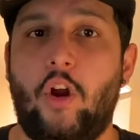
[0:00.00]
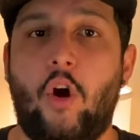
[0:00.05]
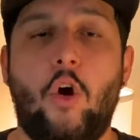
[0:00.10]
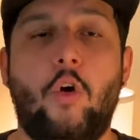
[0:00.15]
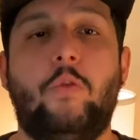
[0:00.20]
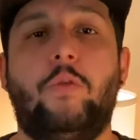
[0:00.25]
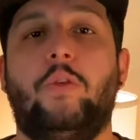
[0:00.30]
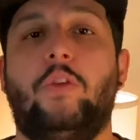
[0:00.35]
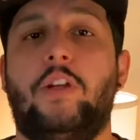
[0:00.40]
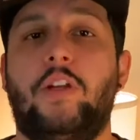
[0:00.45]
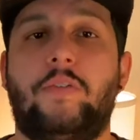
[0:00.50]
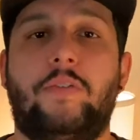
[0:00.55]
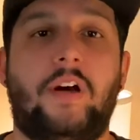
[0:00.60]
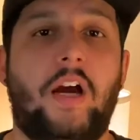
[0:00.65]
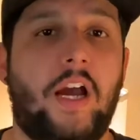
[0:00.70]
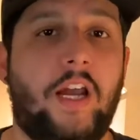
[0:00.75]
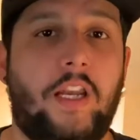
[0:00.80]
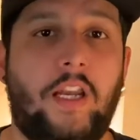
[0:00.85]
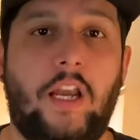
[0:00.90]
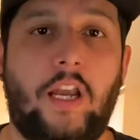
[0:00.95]
hopefully
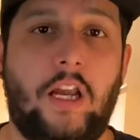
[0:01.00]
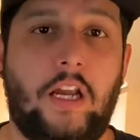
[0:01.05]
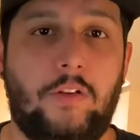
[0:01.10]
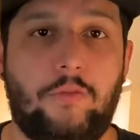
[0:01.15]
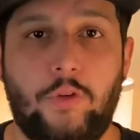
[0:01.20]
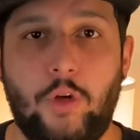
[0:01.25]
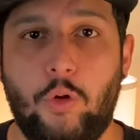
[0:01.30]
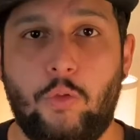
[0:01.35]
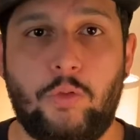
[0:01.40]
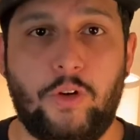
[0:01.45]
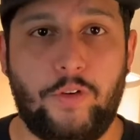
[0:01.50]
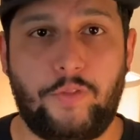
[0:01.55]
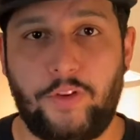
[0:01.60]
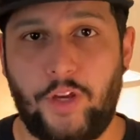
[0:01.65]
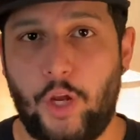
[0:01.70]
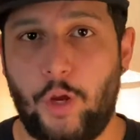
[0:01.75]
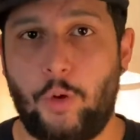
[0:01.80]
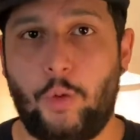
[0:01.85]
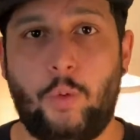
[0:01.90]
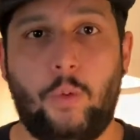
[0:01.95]
find a real
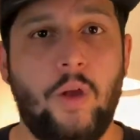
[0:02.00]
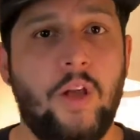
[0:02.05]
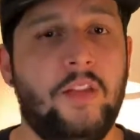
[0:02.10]
review